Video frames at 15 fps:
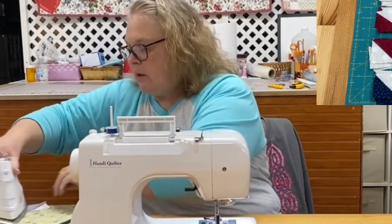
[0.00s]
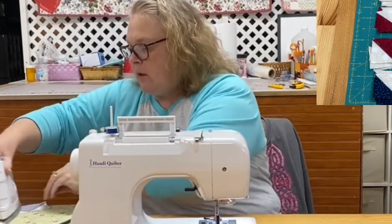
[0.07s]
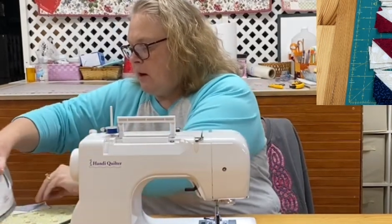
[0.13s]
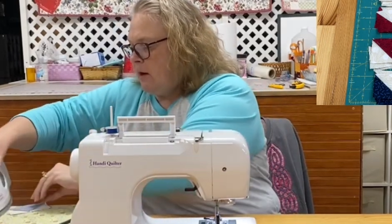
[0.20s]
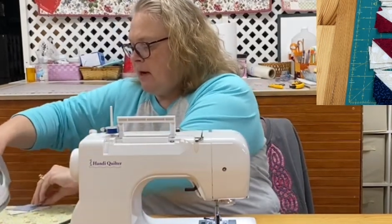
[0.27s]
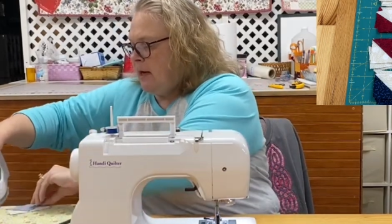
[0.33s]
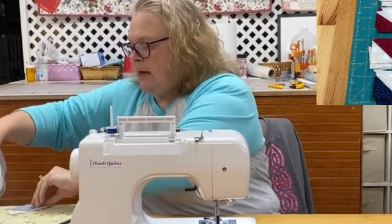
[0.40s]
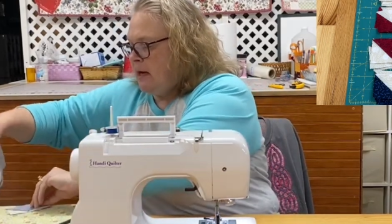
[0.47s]
All
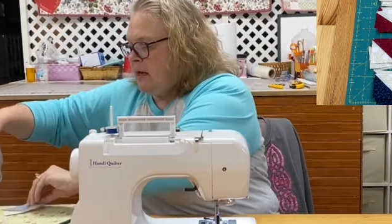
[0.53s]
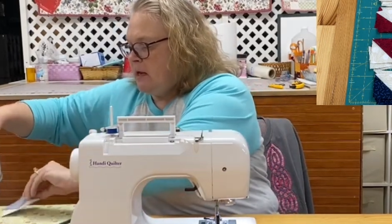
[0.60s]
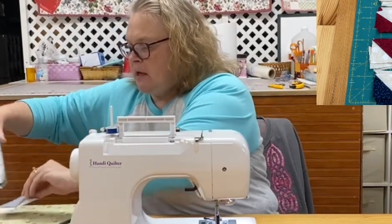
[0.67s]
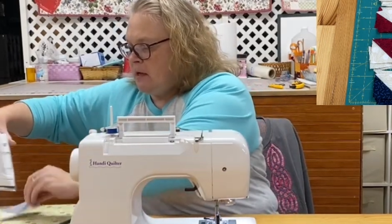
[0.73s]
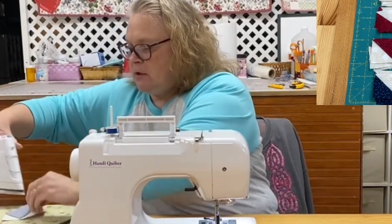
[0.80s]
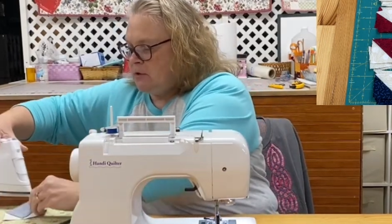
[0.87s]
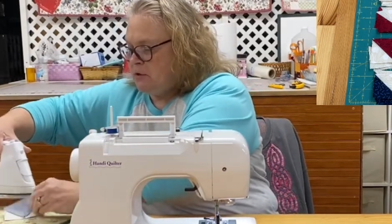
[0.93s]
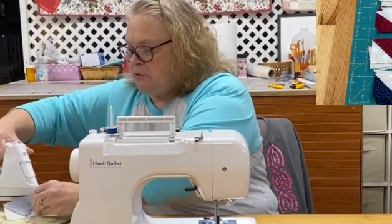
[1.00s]
right,
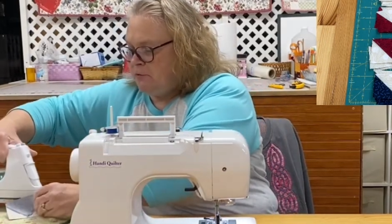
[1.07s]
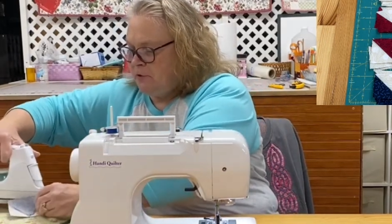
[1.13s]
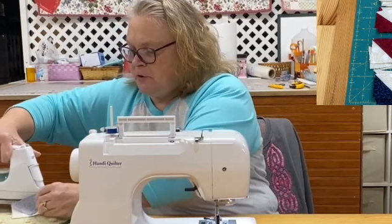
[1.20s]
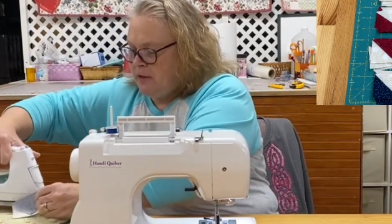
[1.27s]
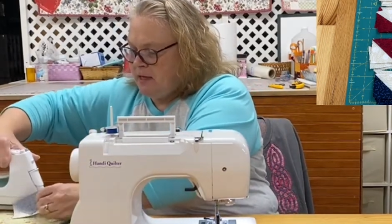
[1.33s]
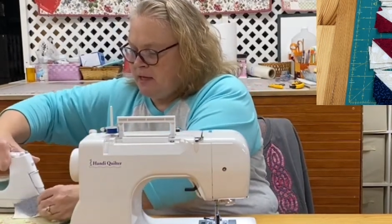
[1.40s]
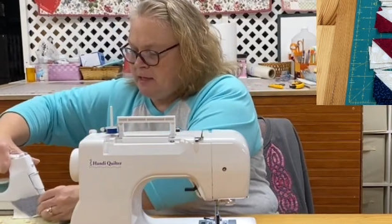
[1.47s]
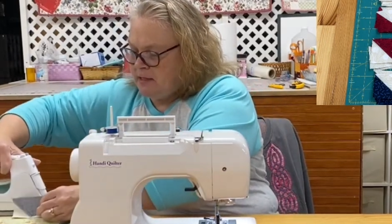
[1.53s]
so for
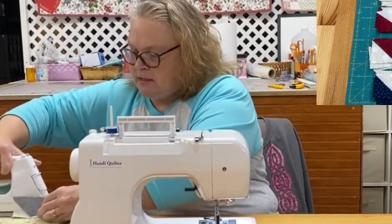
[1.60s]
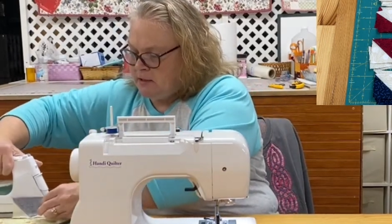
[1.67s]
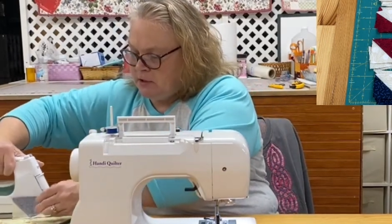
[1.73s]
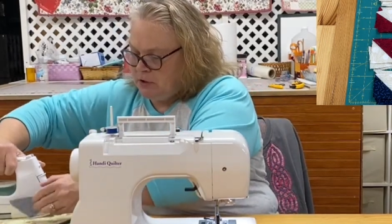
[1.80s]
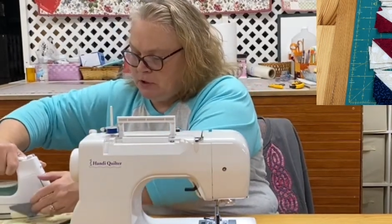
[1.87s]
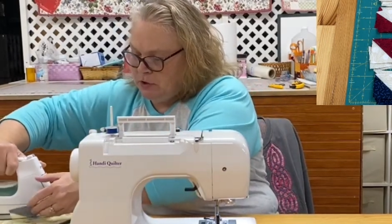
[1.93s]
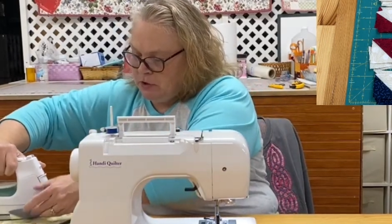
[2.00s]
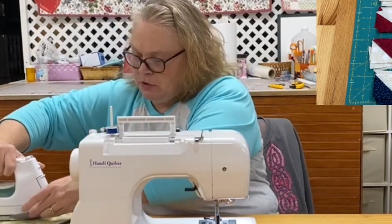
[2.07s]
these
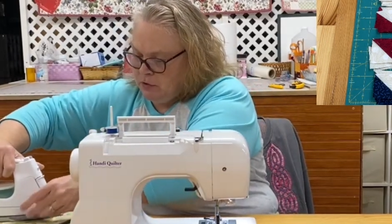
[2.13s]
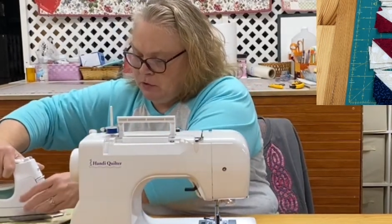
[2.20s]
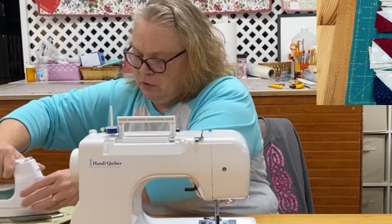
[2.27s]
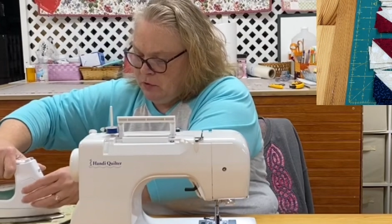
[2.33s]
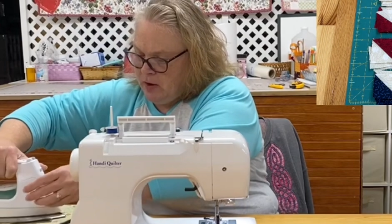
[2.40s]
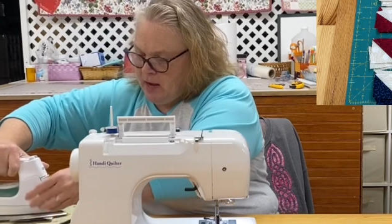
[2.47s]
2,